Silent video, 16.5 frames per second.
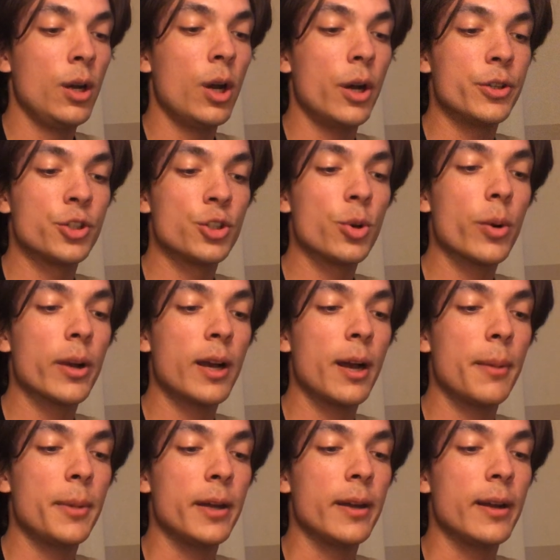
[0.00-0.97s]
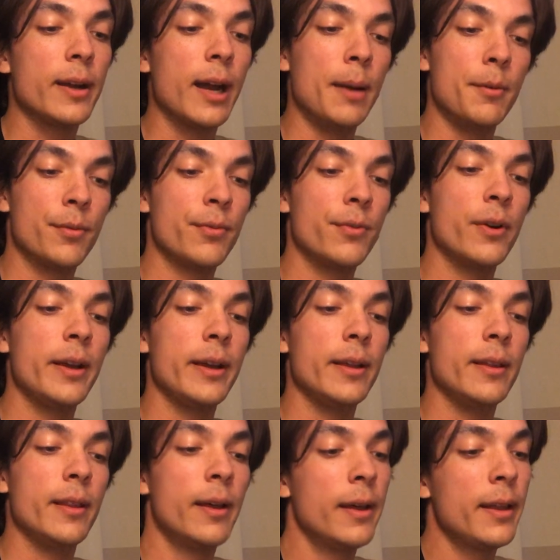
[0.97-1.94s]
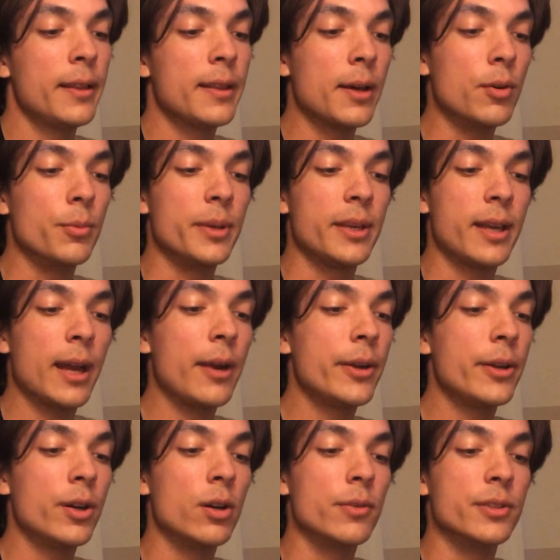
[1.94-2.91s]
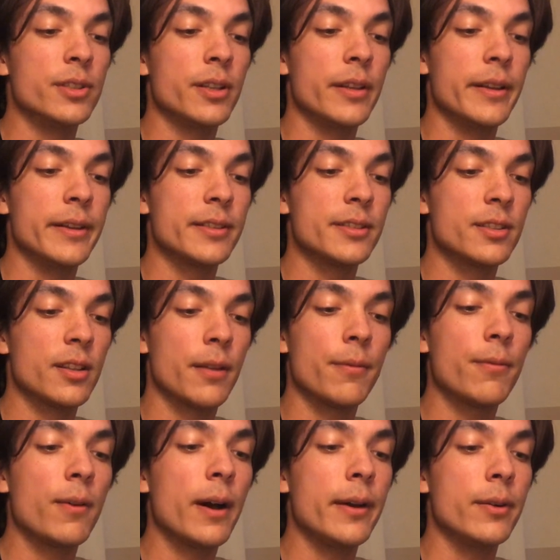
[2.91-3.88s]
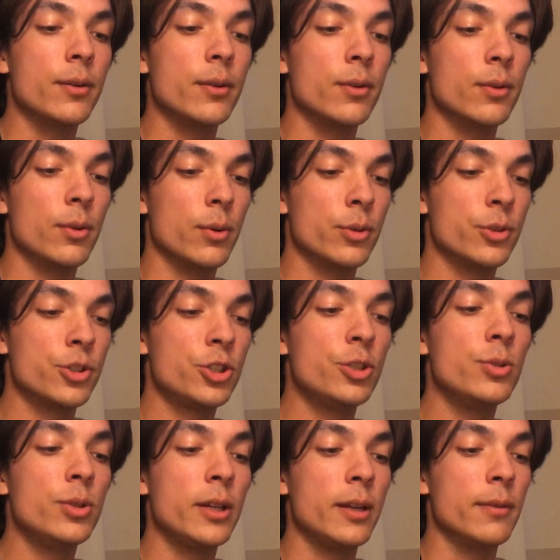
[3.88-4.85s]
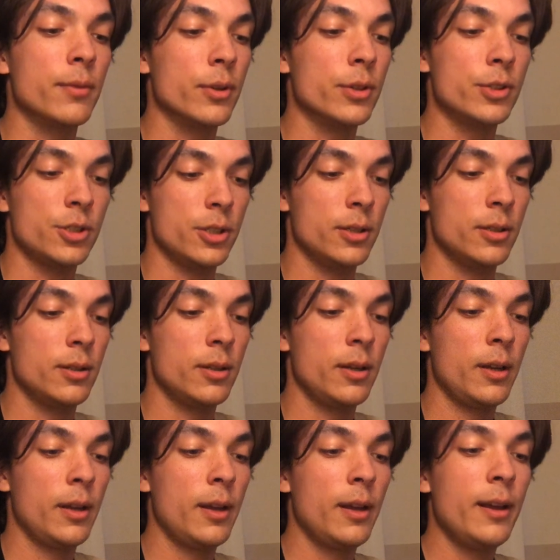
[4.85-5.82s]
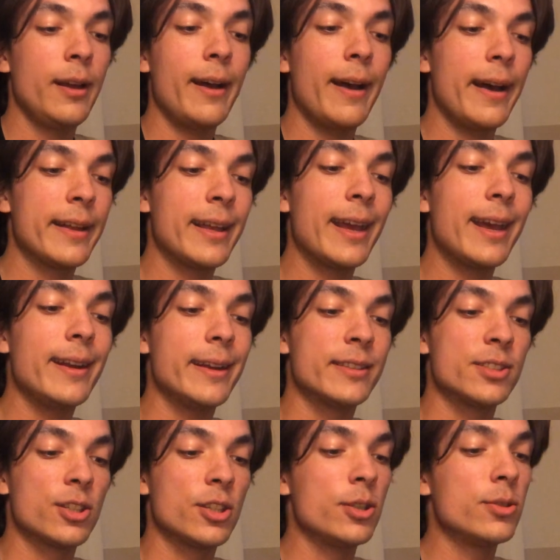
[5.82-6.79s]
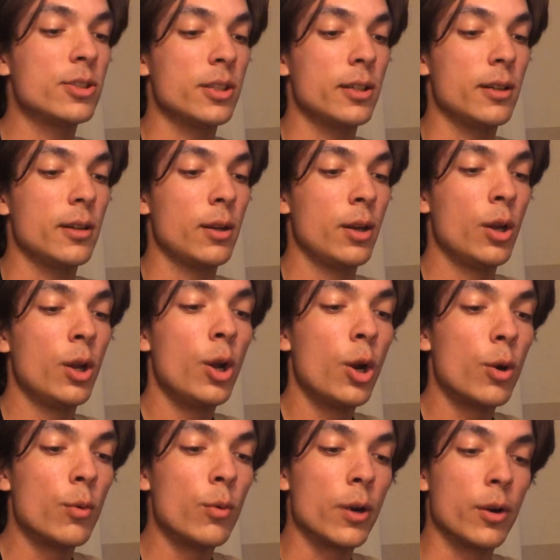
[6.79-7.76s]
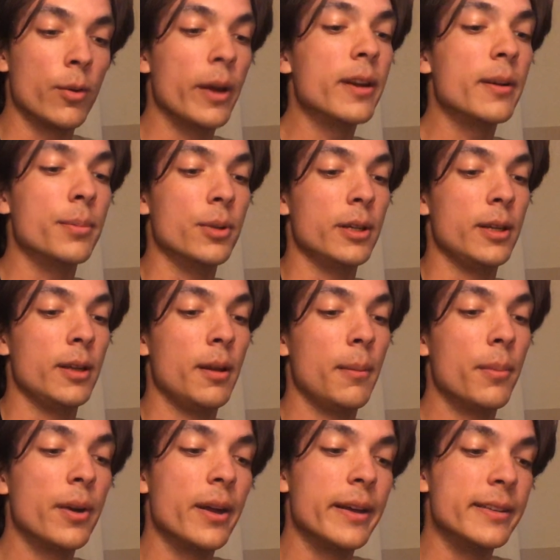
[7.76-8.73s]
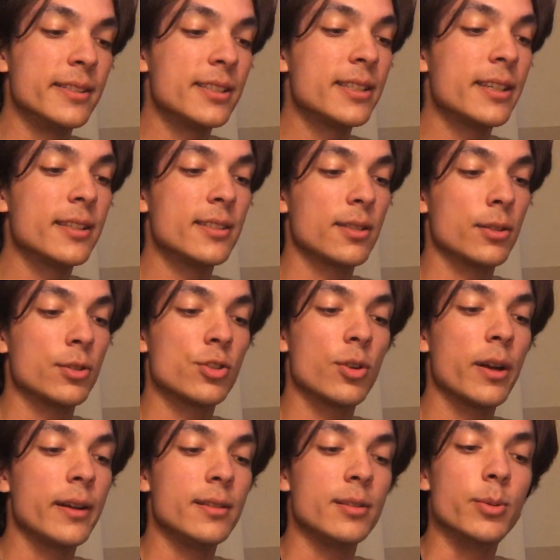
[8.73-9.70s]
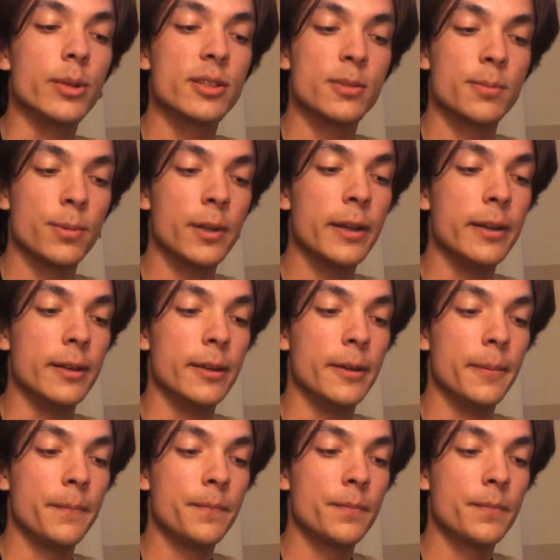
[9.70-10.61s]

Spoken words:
A shortcoming, I'm afraid, that will be carried over to this, the final or shooting version. I can't excuse it, regrettably, but I insist on trying to explain it.